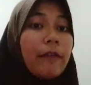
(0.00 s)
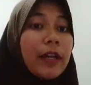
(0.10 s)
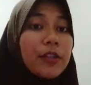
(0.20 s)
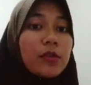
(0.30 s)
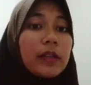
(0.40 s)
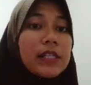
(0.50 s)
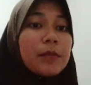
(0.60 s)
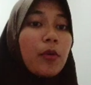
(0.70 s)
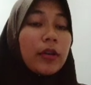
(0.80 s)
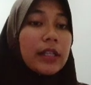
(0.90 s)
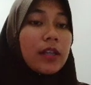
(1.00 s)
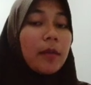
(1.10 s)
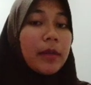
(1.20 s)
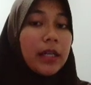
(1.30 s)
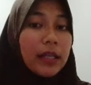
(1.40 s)
factually supported
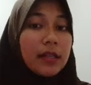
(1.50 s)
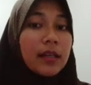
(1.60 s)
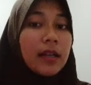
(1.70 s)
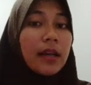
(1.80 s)
opinion,